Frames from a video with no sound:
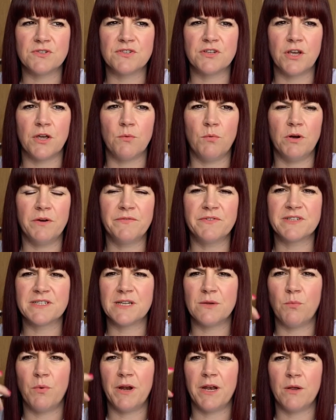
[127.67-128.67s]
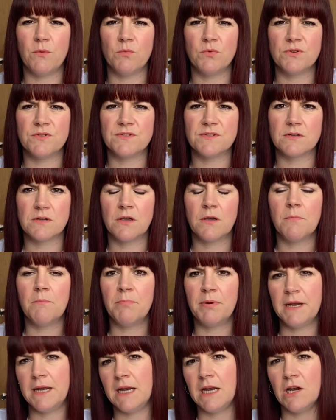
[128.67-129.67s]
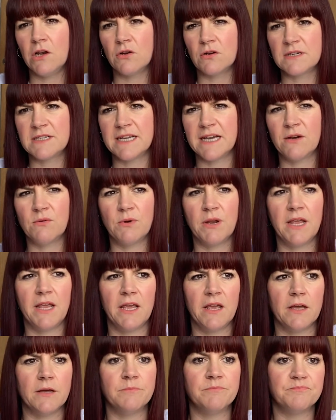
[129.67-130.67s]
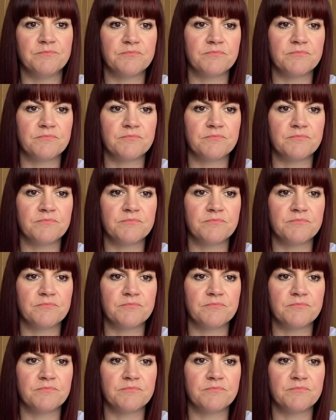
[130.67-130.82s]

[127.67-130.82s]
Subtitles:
So obviously when it was completely locked down here,